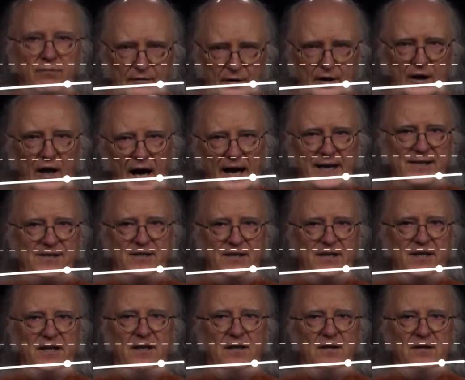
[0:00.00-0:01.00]

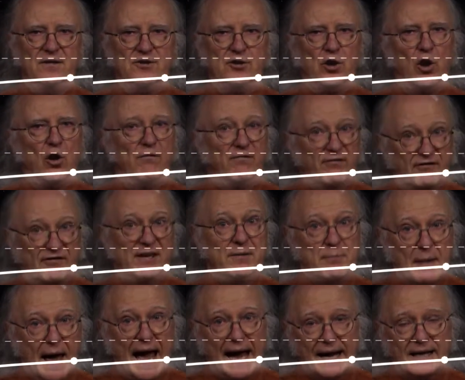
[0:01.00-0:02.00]
velocity, it's called
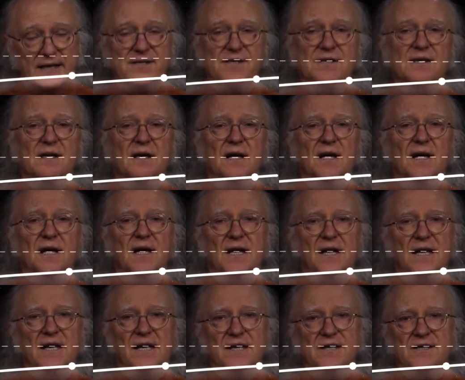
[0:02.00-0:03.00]
Vmax,
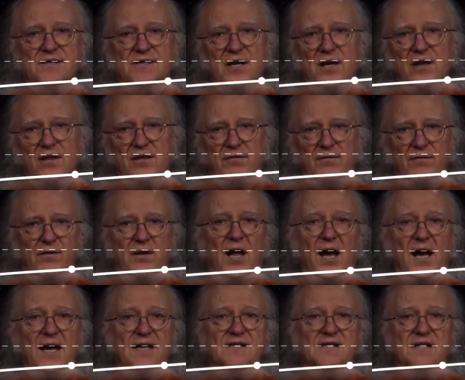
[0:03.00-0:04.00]
is the
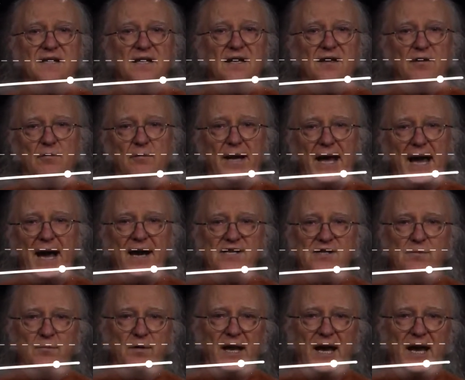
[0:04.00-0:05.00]
velocity the
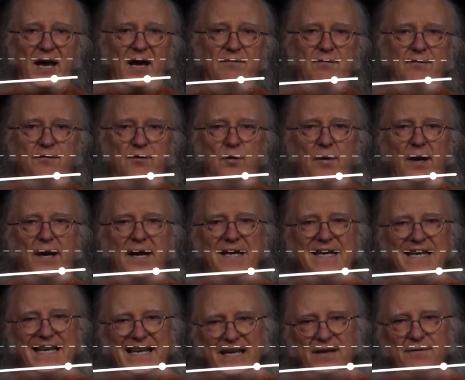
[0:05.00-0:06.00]
reaction would have if you had
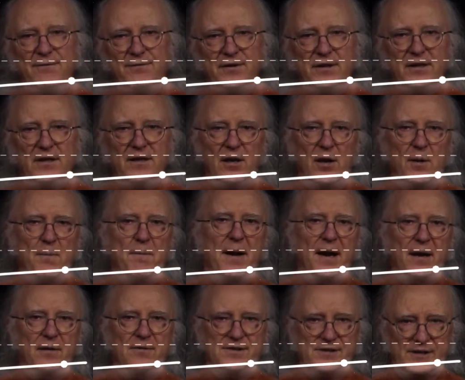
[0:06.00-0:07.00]
infinite
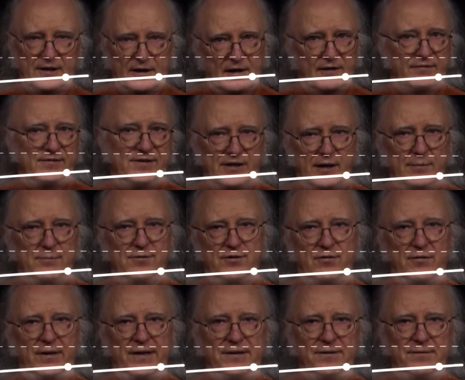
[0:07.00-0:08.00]
amounts of
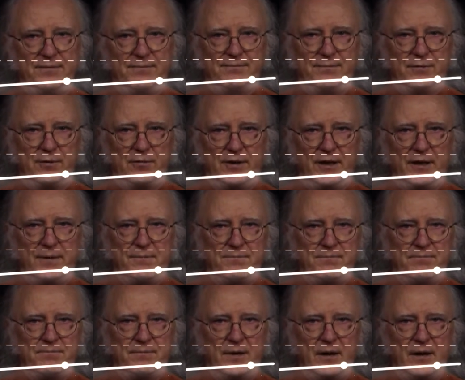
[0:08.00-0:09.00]
substrate, okay?
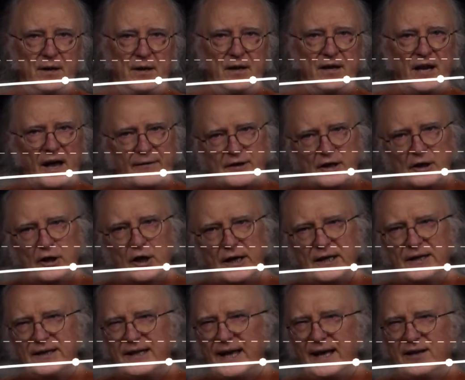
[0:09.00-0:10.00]
Now, if you look
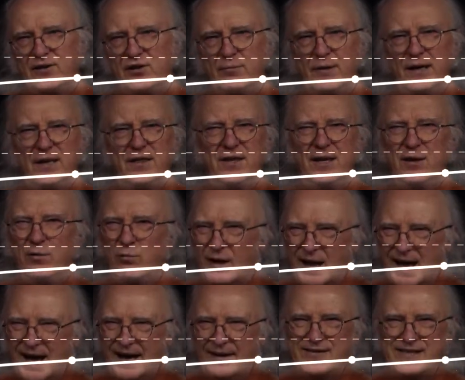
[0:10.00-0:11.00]
at that, you may think,
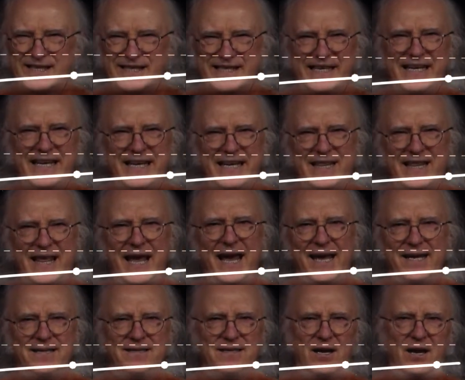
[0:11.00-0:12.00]
well, I've seen
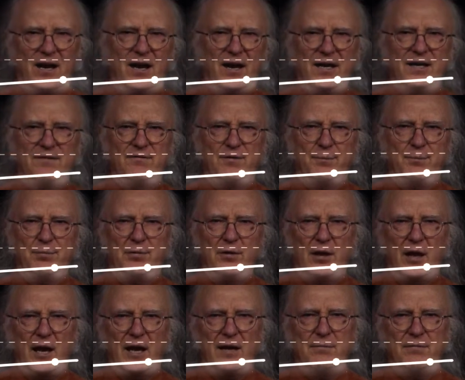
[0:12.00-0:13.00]
that kind of a
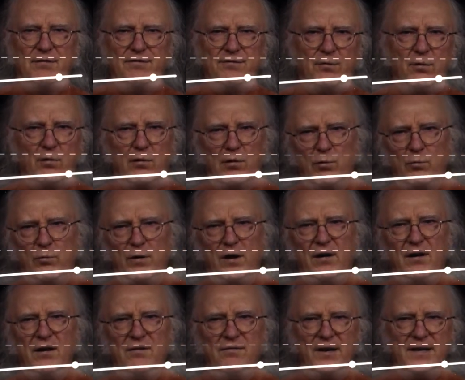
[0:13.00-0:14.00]
plot before. Where
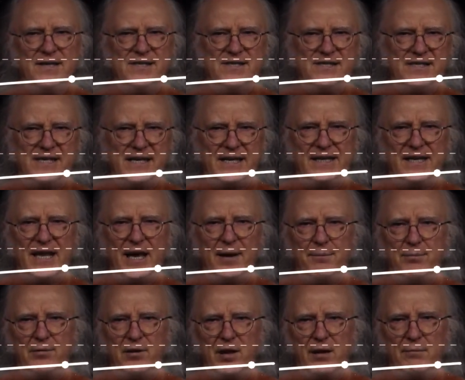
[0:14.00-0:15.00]
have I seen
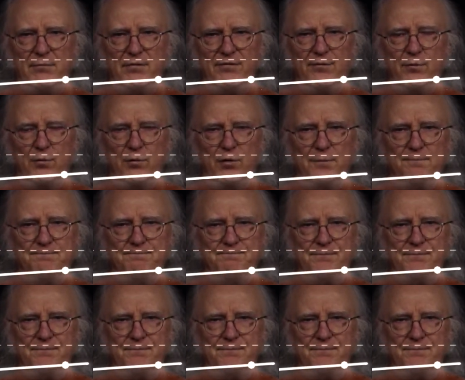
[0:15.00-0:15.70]
that plot before?